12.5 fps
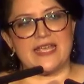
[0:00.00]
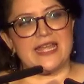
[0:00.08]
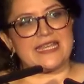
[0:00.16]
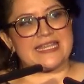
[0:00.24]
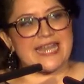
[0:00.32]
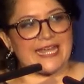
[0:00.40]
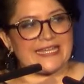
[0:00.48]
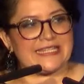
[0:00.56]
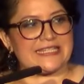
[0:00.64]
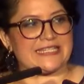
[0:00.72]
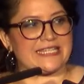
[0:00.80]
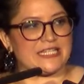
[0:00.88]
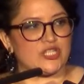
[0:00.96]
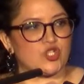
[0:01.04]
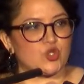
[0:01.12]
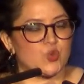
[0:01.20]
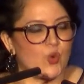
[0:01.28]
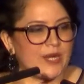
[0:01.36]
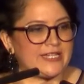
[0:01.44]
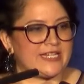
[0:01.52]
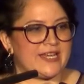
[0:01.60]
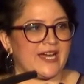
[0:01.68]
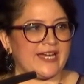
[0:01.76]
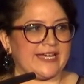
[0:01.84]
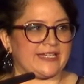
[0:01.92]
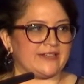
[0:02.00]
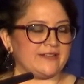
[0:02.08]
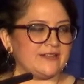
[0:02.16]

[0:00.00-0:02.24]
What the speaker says: 1929,